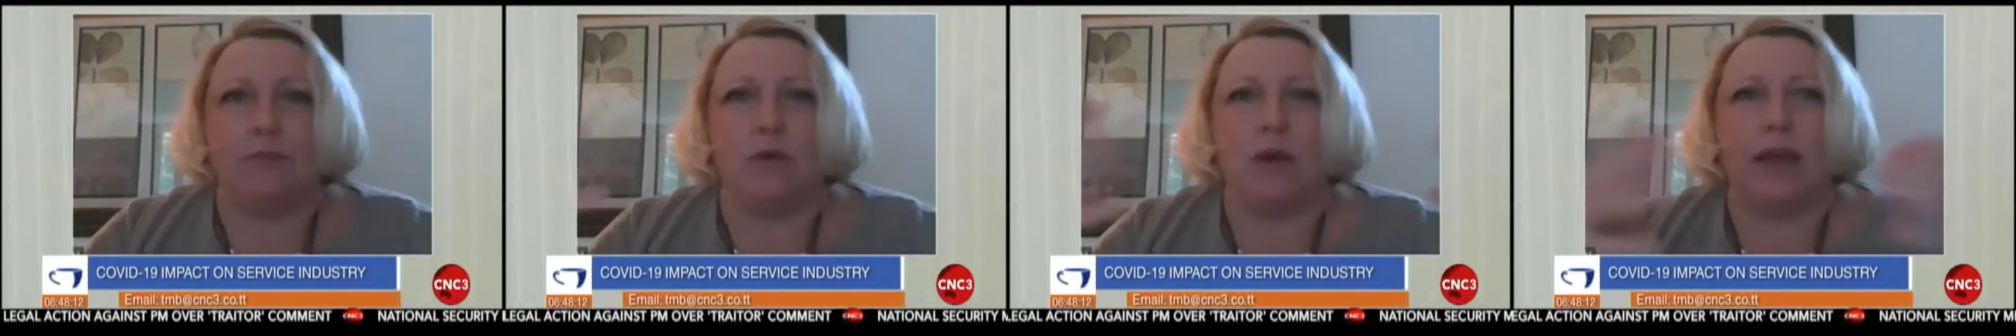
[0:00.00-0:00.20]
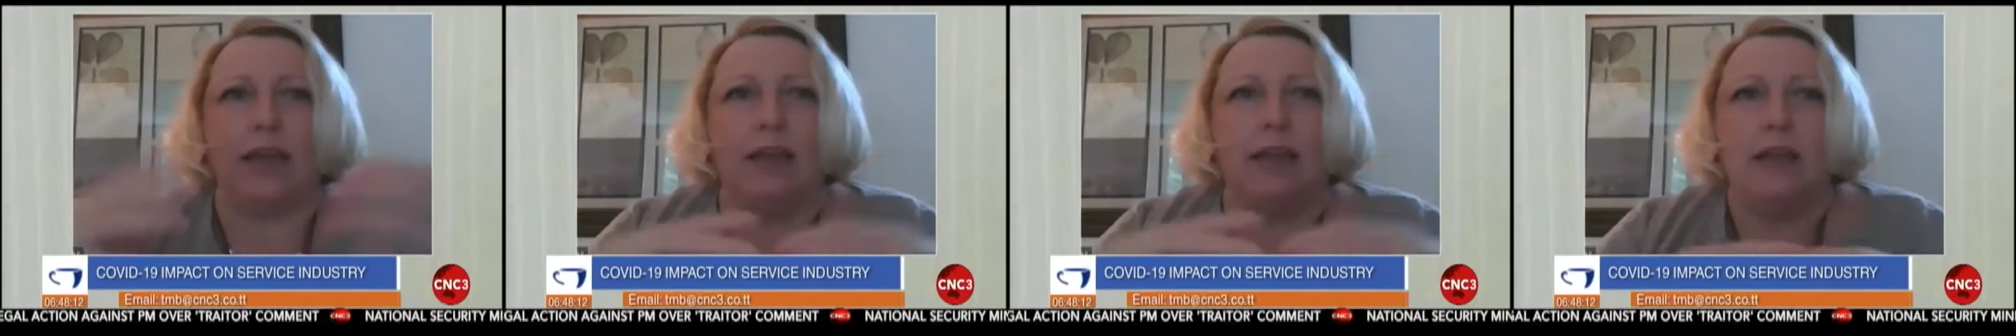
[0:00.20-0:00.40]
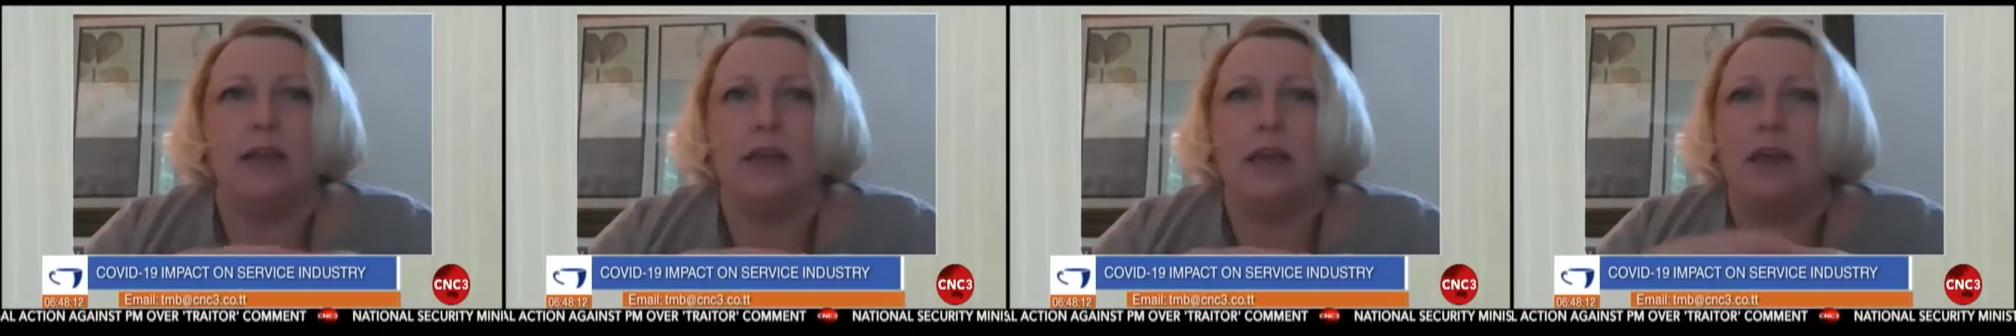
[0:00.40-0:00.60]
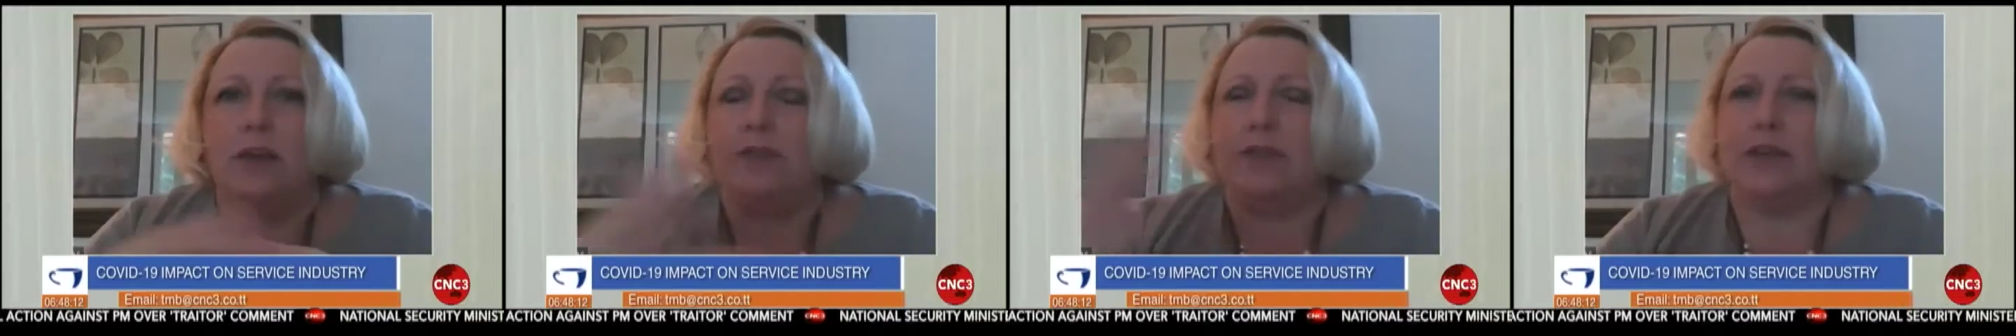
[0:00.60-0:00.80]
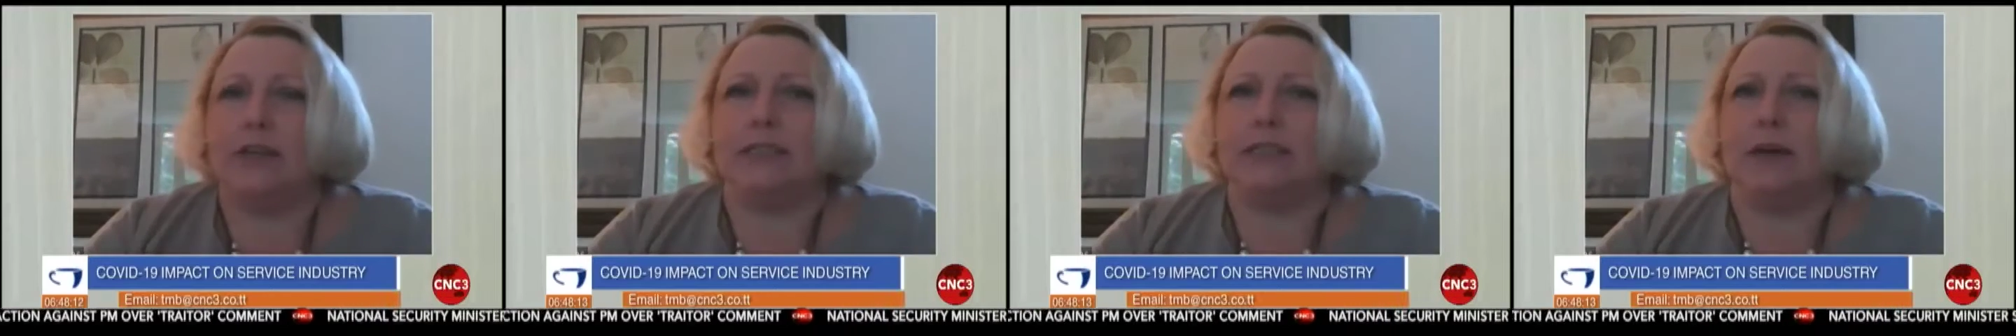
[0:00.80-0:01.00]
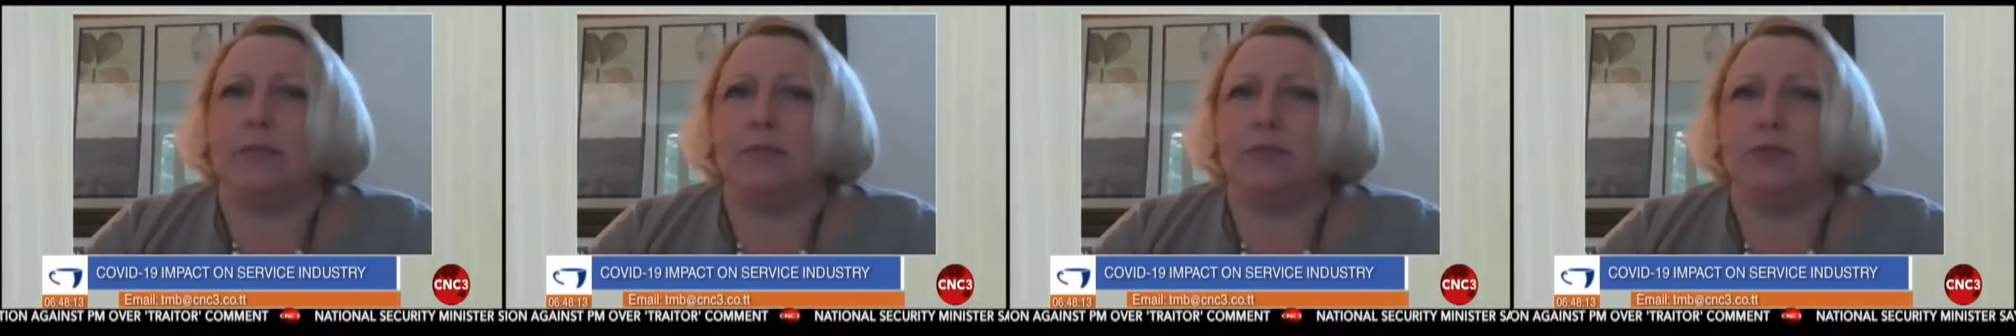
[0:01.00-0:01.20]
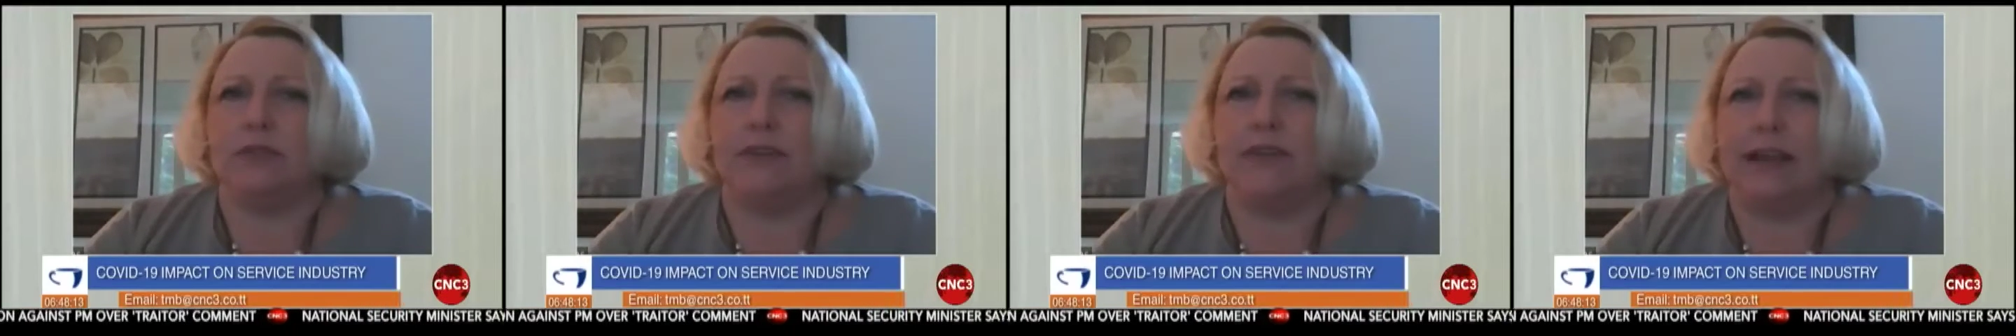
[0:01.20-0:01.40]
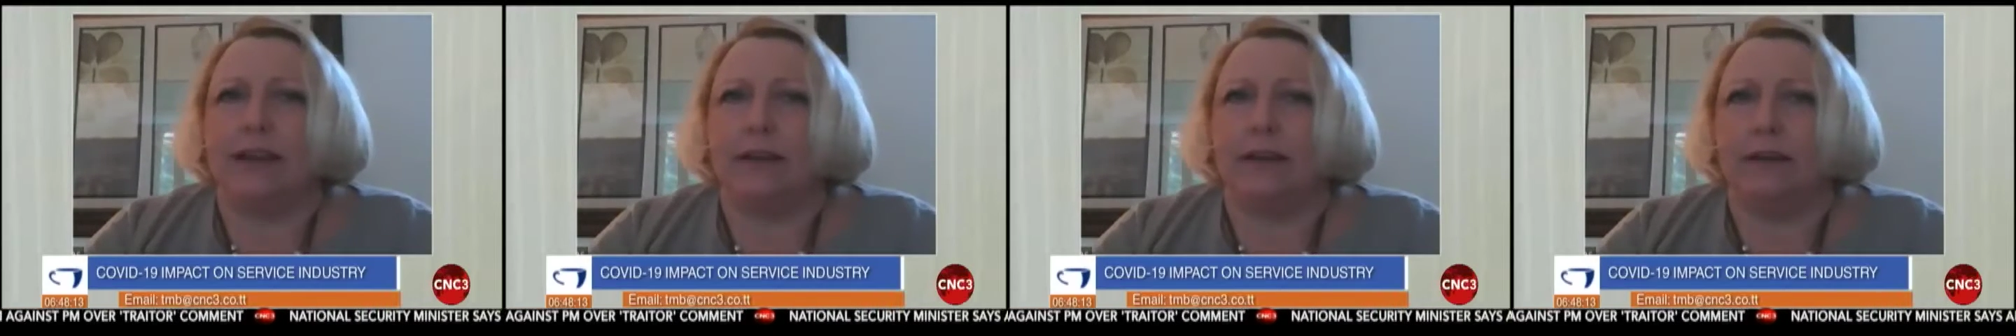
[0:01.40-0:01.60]
way than a doubles
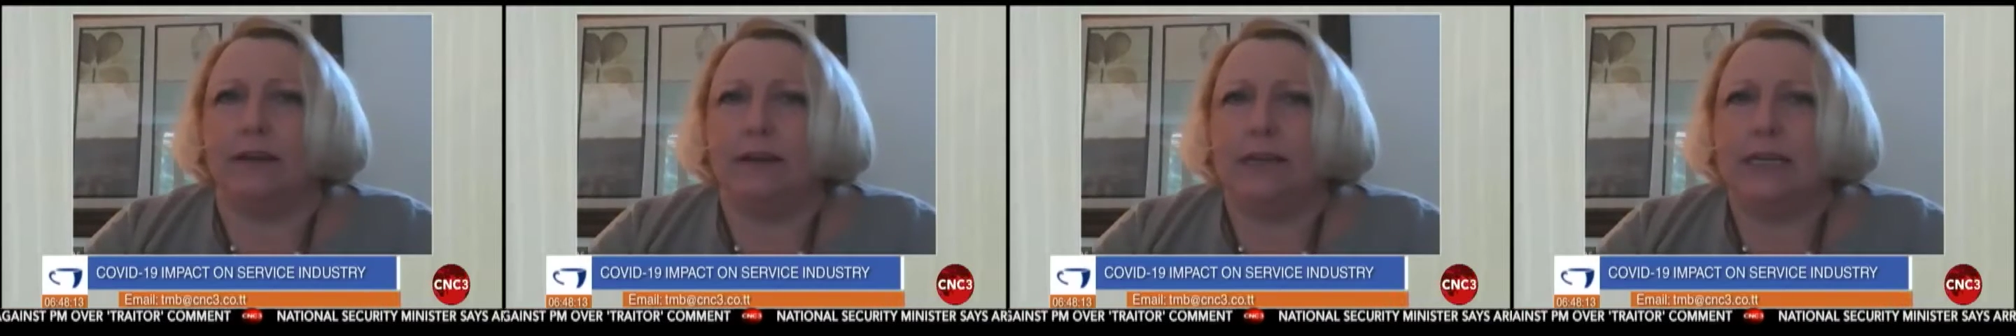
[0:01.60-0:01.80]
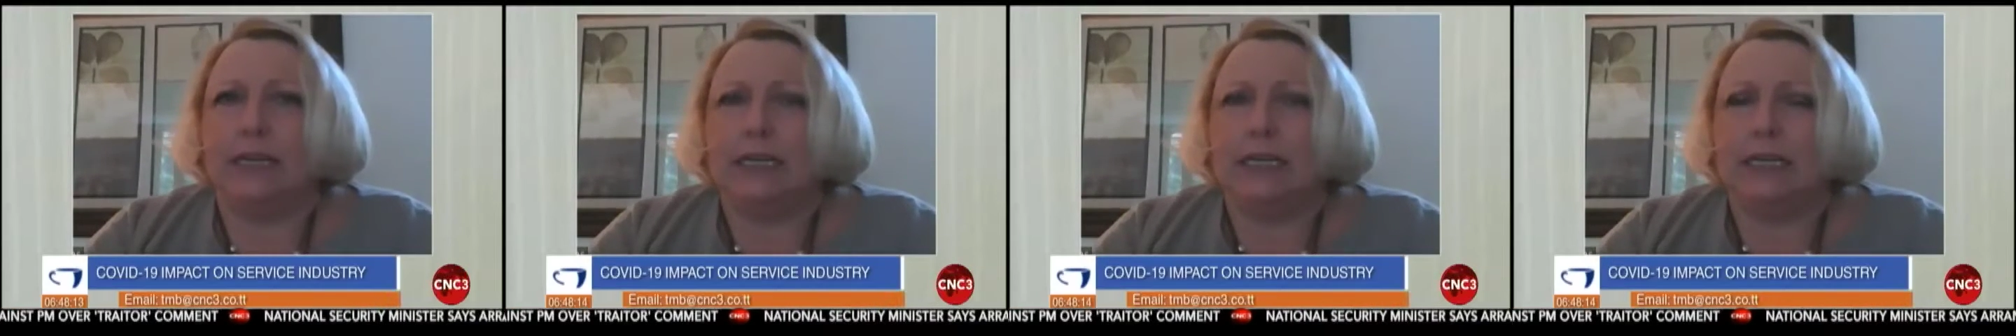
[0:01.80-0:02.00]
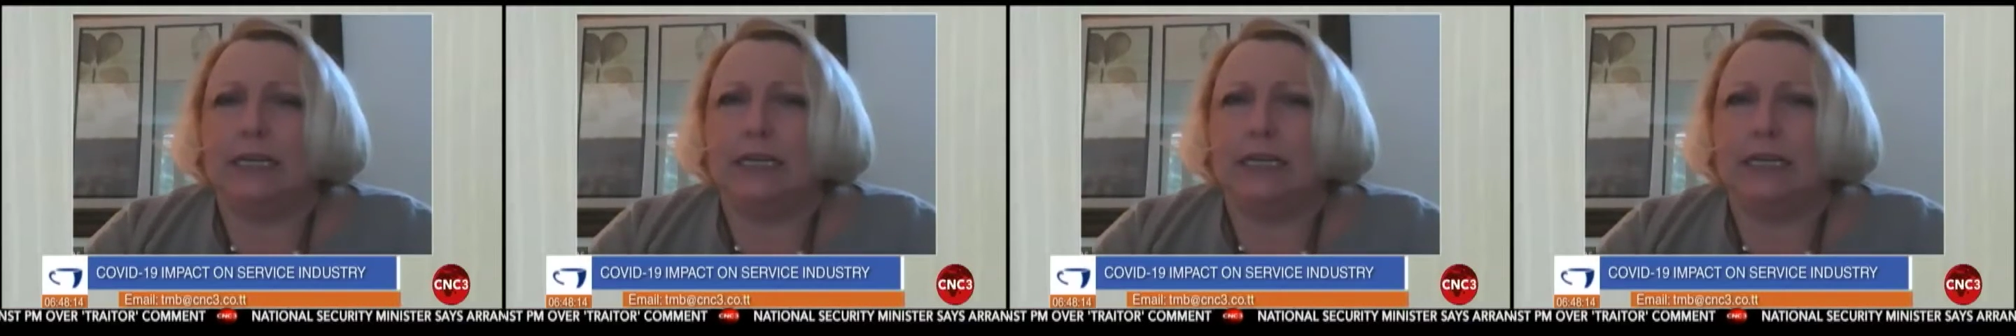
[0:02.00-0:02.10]
vendor. Yeah.